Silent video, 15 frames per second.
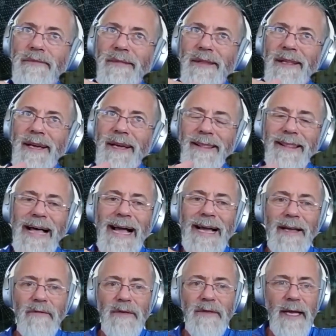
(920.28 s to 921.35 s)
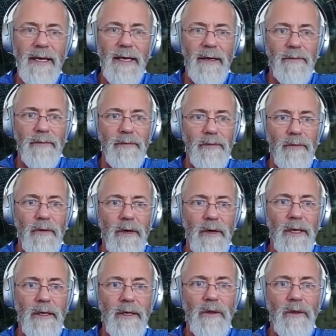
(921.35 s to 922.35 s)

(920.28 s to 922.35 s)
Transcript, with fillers: kind of lack of data, right?